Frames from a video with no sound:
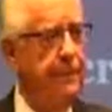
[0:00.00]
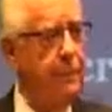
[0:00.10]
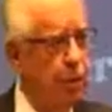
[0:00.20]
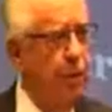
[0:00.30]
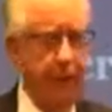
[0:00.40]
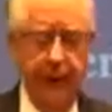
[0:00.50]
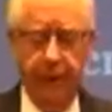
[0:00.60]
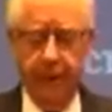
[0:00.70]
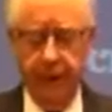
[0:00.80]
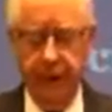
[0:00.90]

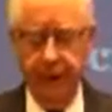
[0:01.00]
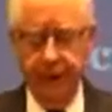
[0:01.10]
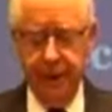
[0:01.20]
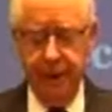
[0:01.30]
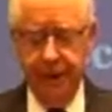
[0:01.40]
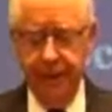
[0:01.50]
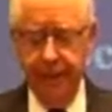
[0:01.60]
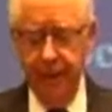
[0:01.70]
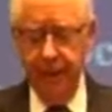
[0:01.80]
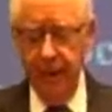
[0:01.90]
Supernaturally. Secondly,
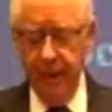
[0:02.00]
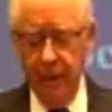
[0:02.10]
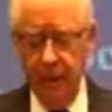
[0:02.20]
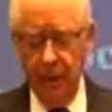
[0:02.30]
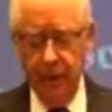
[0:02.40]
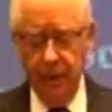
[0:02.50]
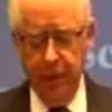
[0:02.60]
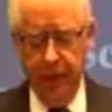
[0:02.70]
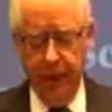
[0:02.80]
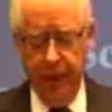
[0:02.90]
it's not only
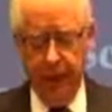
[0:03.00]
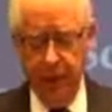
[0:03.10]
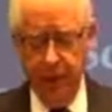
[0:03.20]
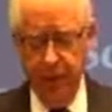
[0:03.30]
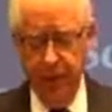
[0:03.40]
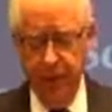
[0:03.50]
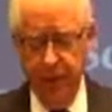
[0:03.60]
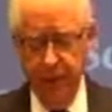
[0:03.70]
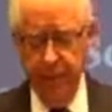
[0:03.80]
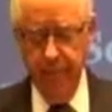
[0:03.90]
supernatural, it's
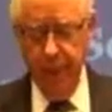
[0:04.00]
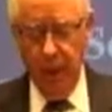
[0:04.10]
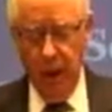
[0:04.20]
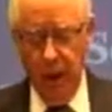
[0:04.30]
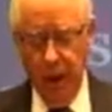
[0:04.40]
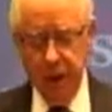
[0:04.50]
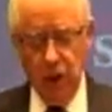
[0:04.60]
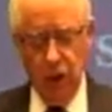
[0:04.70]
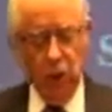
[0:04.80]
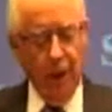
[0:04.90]
sufficient. Notice,
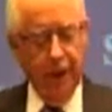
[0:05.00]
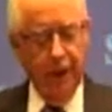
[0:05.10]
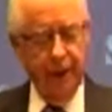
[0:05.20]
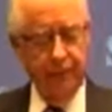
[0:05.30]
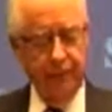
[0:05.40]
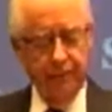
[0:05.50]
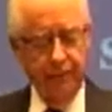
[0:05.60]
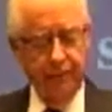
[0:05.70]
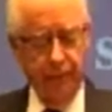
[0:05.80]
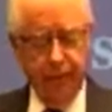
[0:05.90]
and swallowed up
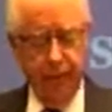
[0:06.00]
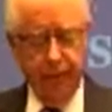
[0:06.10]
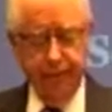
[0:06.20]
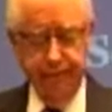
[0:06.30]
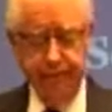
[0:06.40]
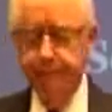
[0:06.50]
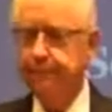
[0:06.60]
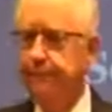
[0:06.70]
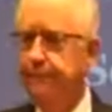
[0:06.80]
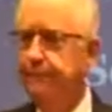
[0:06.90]
the flood.
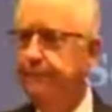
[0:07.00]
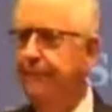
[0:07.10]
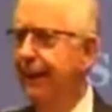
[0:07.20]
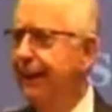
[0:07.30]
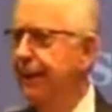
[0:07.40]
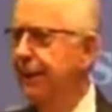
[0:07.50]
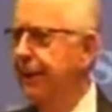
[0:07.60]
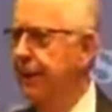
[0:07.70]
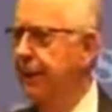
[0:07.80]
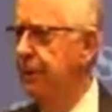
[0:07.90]
That is the
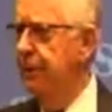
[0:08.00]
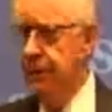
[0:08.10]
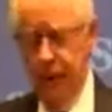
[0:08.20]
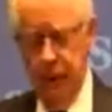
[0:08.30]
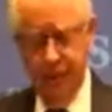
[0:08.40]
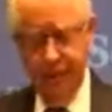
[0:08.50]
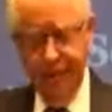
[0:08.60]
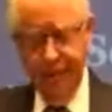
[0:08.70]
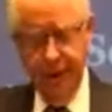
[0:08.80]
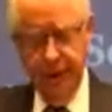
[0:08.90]
danger, the
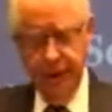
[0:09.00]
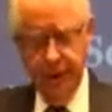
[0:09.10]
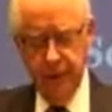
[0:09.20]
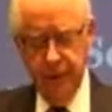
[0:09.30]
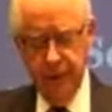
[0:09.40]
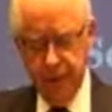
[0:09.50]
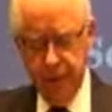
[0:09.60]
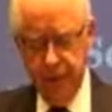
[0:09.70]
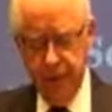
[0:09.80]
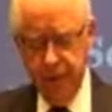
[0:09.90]
devastation, the
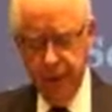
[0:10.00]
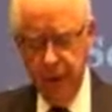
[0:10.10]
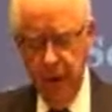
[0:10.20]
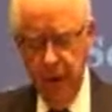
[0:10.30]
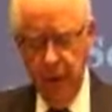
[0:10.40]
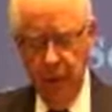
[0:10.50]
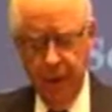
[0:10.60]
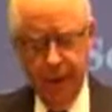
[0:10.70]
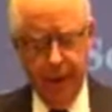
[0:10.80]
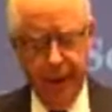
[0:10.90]
destruction,
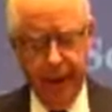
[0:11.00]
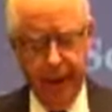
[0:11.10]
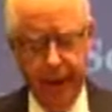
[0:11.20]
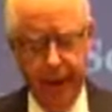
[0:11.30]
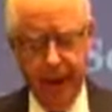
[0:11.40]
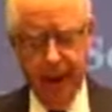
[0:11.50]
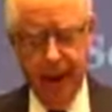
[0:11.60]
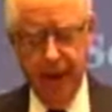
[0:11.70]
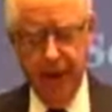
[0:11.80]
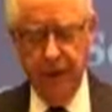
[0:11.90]
which the dragon cast
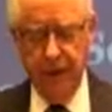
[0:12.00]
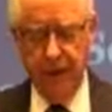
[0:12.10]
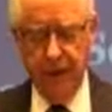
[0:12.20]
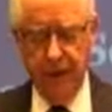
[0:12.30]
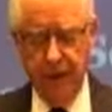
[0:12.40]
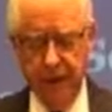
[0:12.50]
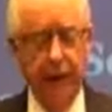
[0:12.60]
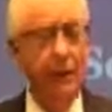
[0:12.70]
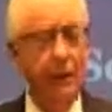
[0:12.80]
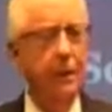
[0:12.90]
out of his mouth, literally
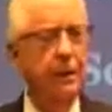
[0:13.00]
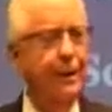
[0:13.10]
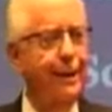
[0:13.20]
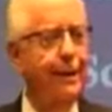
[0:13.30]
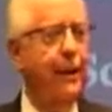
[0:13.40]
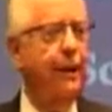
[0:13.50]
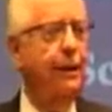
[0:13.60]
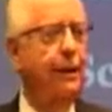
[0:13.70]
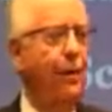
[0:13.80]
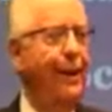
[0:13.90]
the
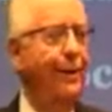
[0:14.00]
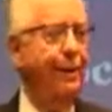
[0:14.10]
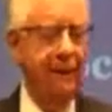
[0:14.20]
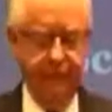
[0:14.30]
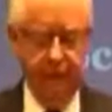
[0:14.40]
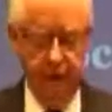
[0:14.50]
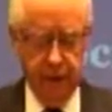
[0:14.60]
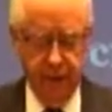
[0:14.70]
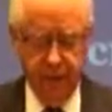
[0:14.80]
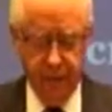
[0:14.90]
satanic directive that
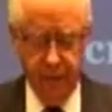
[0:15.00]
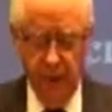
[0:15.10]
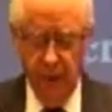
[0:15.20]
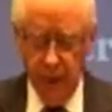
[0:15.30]
is given.